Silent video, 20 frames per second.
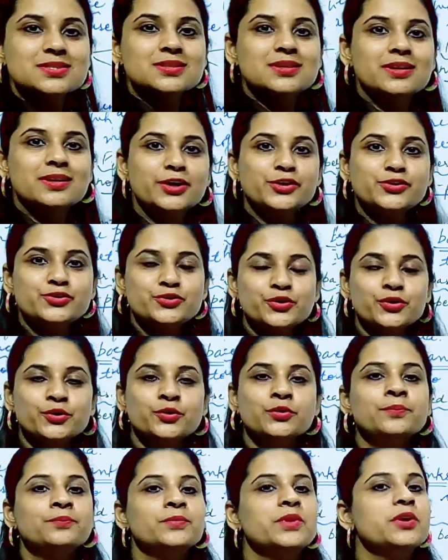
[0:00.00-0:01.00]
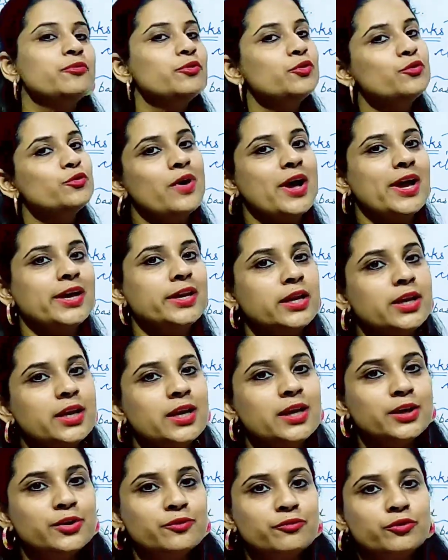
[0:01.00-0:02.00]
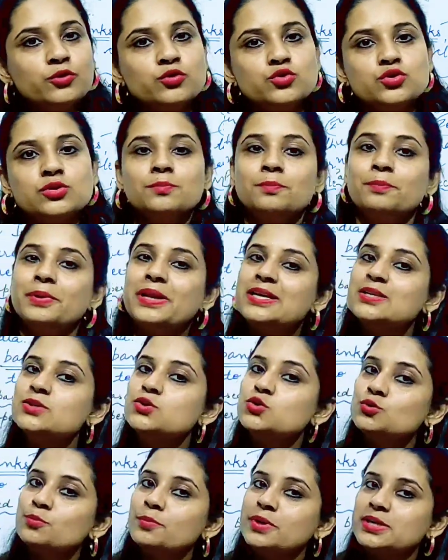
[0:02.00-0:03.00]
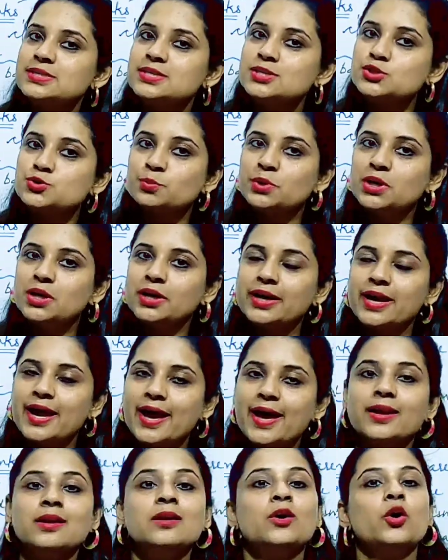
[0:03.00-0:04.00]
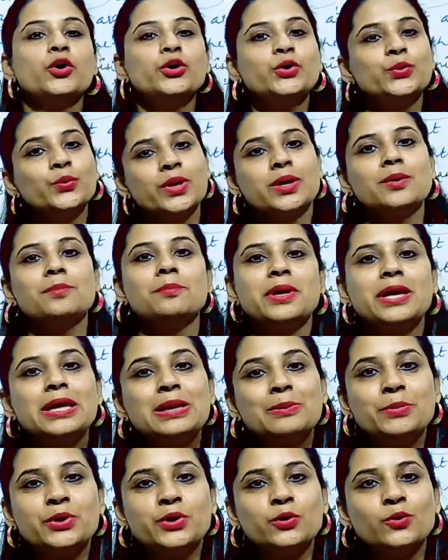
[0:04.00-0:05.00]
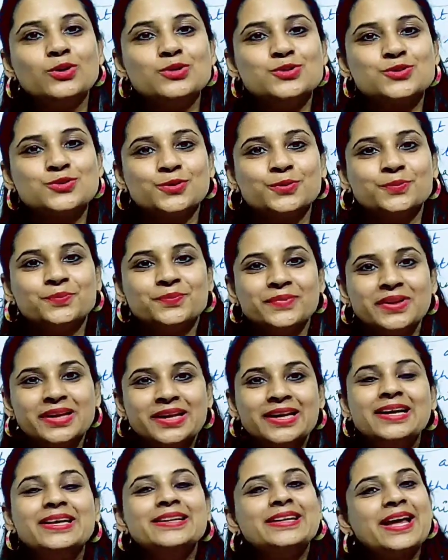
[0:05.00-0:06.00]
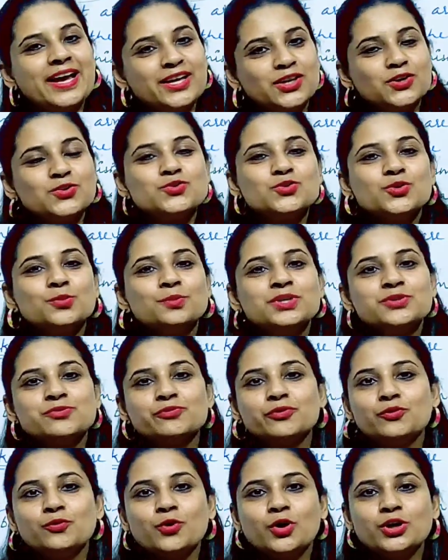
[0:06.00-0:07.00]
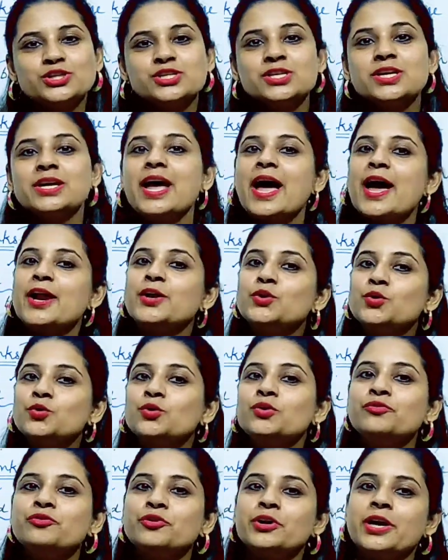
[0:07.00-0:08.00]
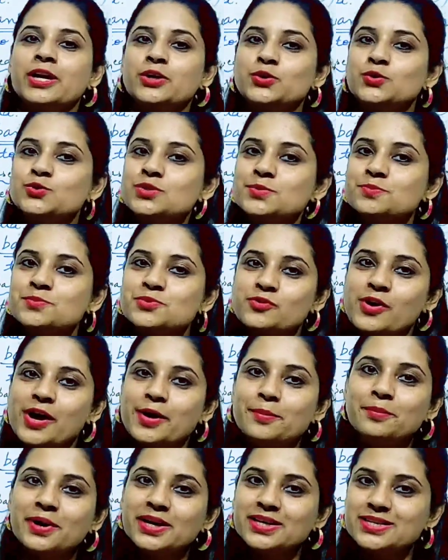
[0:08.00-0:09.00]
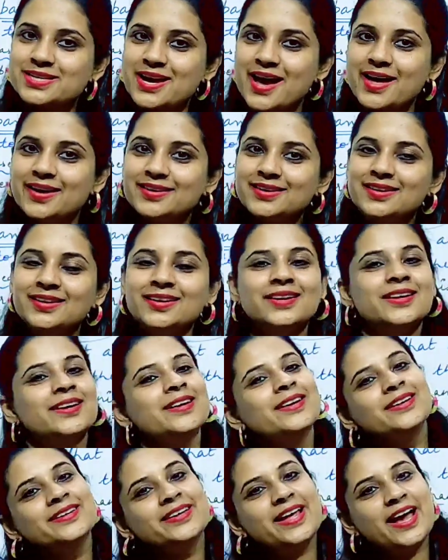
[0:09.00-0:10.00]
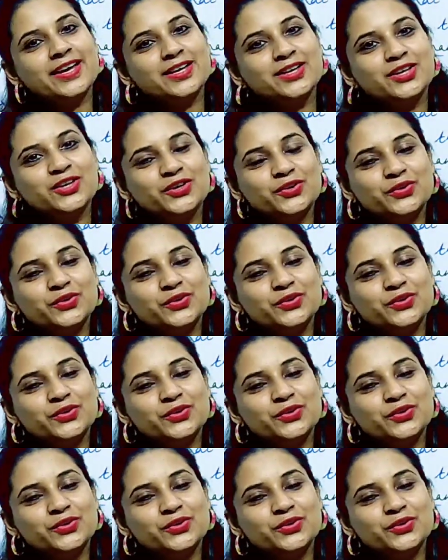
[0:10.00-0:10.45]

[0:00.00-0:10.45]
is clear to you. If you find any confusion, please do message me again, or you can mail me also. Thank you so much for watching, and don't forget to subscribe my channel. Thank